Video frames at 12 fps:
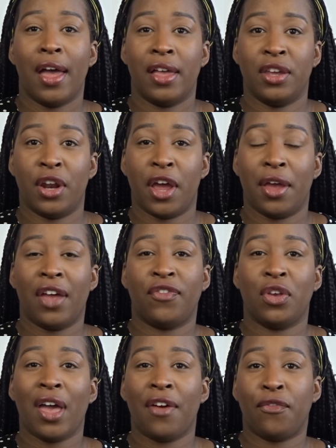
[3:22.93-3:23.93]

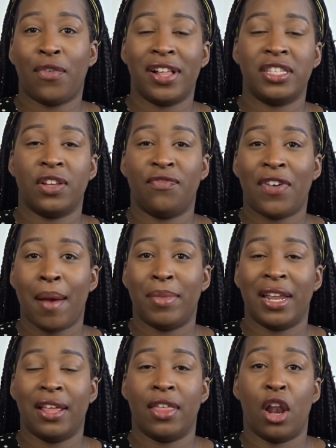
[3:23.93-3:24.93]
If you have friends and
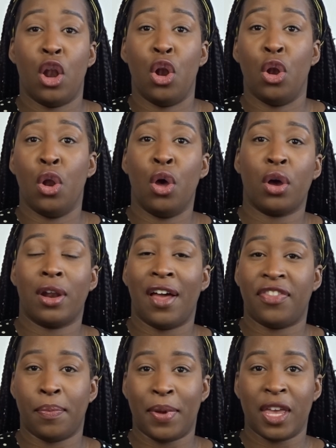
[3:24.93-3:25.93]
family that look
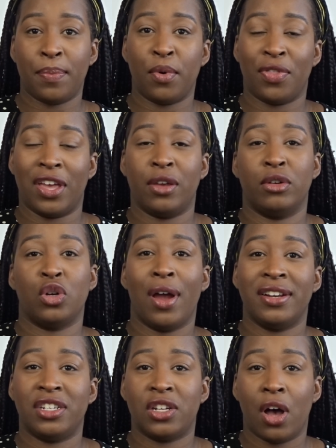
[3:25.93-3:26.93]
like the people that you're
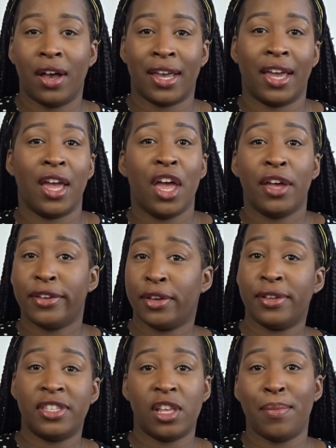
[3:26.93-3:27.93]
trying to target,
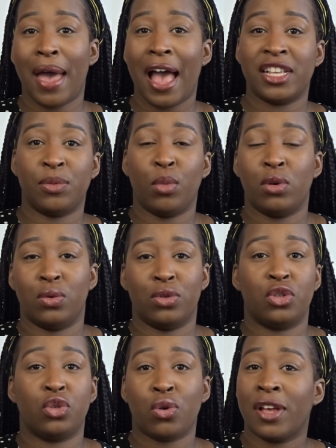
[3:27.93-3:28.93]
use them as
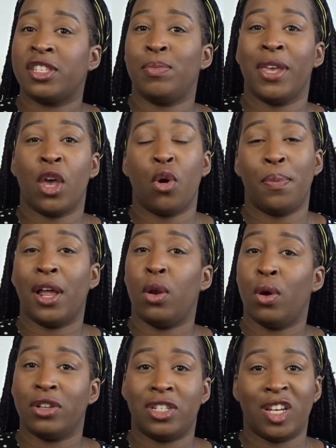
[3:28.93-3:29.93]
models. Trust me, it will be a
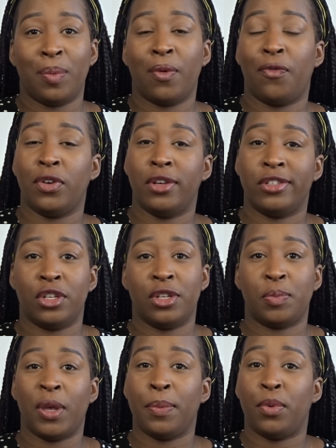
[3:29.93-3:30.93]
lot cheaper for you to
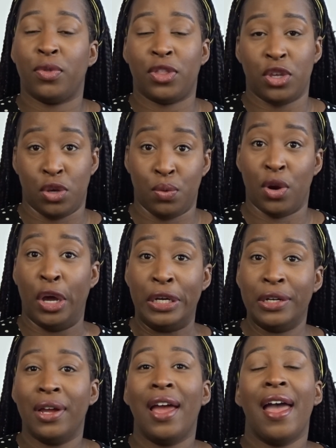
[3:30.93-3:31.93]
use people
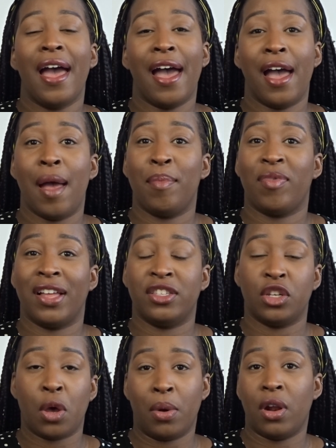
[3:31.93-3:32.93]
that than
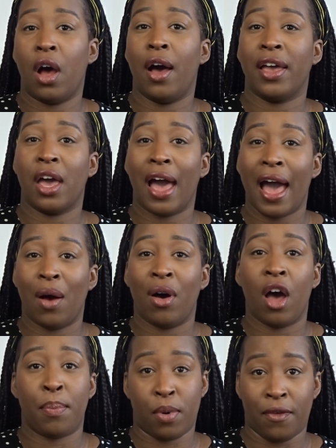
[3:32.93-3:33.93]
to go and hire out
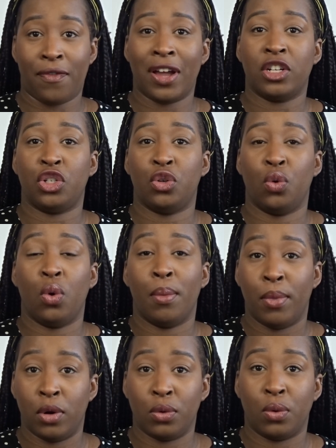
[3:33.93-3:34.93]
a professional
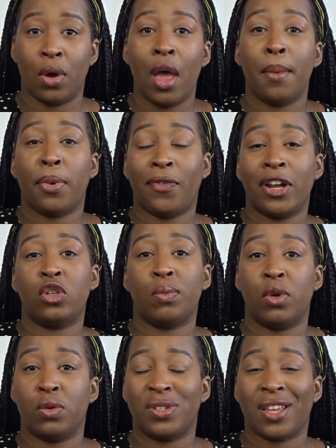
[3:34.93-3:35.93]
model. Professional
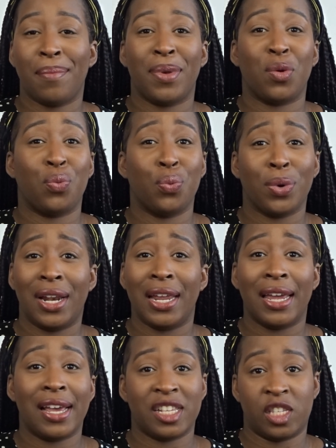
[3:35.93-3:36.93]
models can be
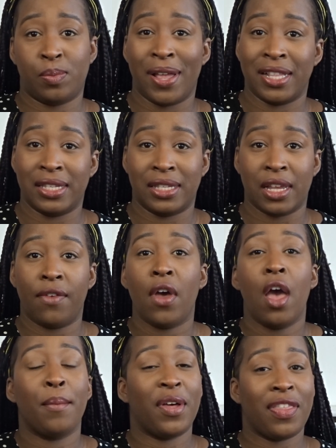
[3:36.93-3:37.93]
really expensive,
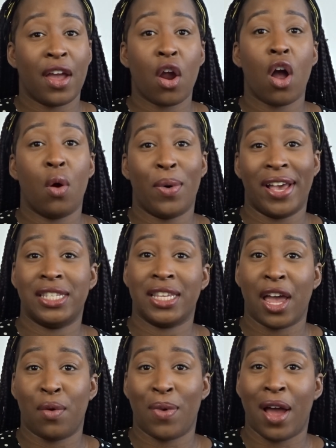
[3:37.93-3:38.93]
but there are ways to
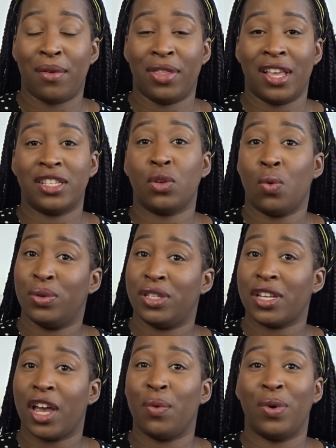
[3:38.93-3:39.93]
get around this
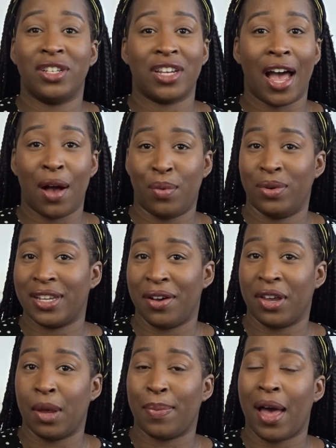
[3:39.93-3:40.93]
also, which I will
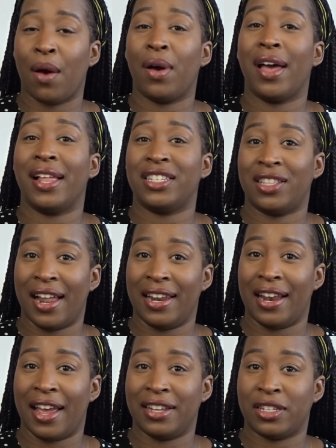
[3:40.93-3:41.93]
tell you about
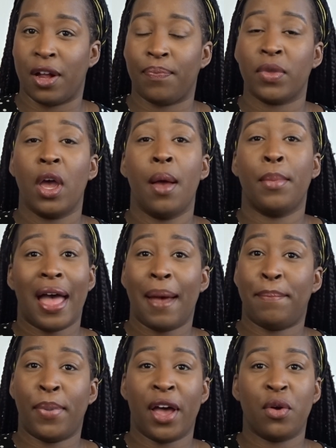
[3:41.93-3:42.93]
slightly later.
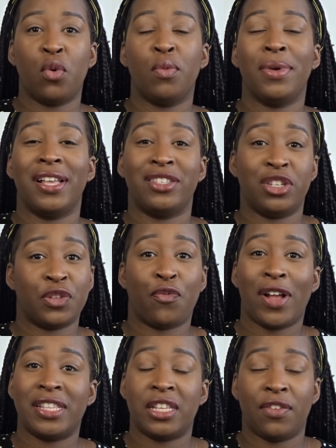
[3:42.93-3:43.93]
But by all means, use
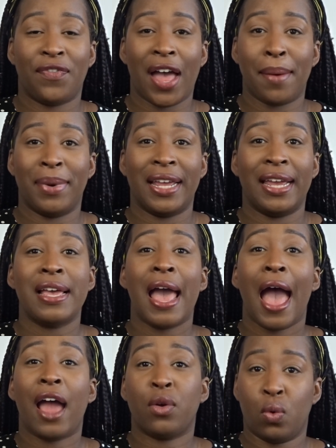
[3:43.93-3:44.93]
friends and family,
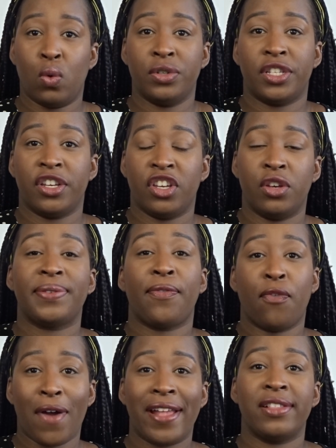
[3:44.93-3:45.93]
and also use
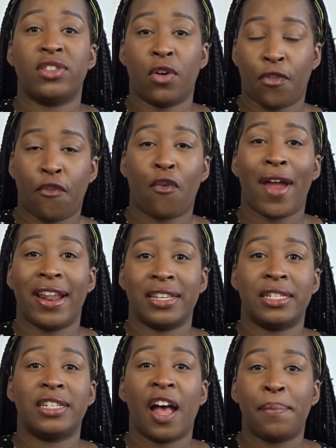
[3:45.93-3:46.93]
friends of
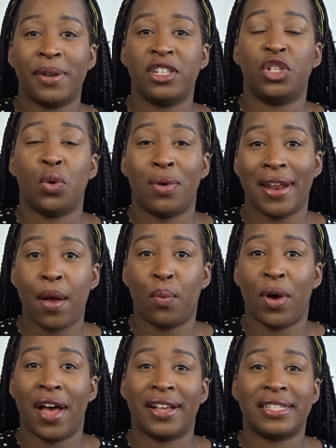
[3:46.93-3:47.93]
friends. Tap into your
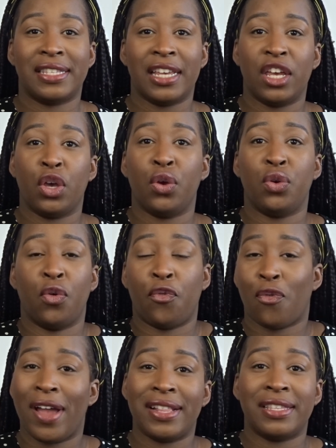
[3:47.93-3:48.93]
network, see who your
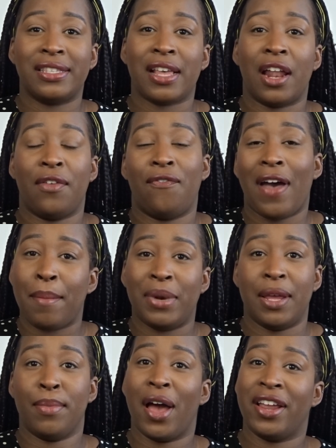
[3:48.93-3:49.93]
friends and
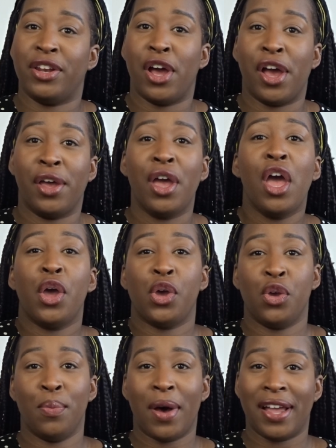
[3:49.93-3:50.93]
family might know
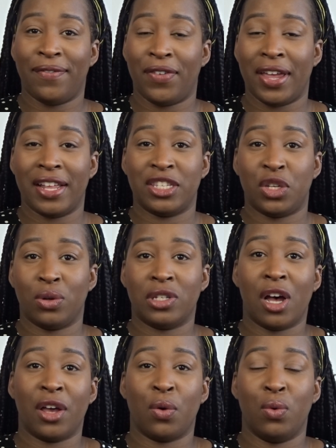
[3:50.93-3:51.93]
who might fit into your
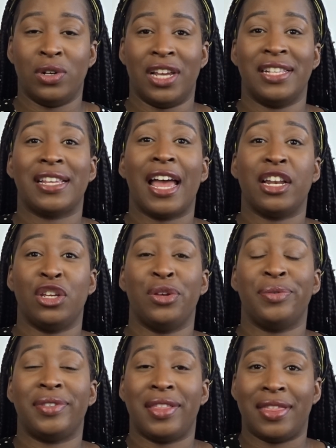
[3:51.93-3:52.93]
target audience, and
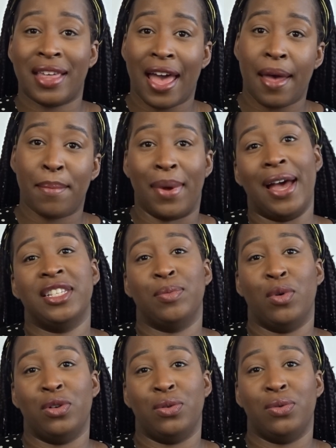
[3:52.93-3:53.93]
use them as
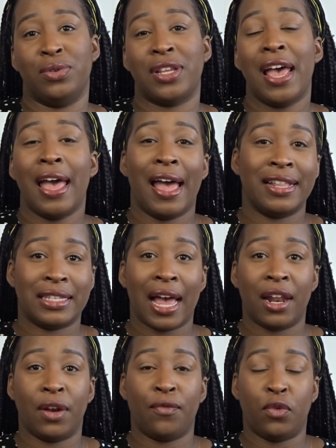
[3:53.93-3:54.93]
models and
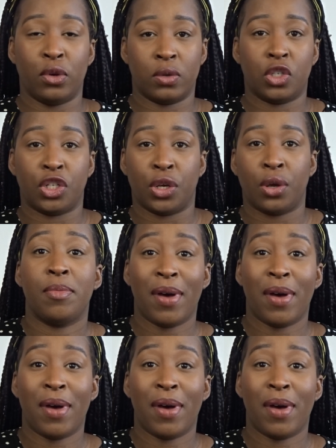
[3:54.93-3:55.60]
talent for your shoot.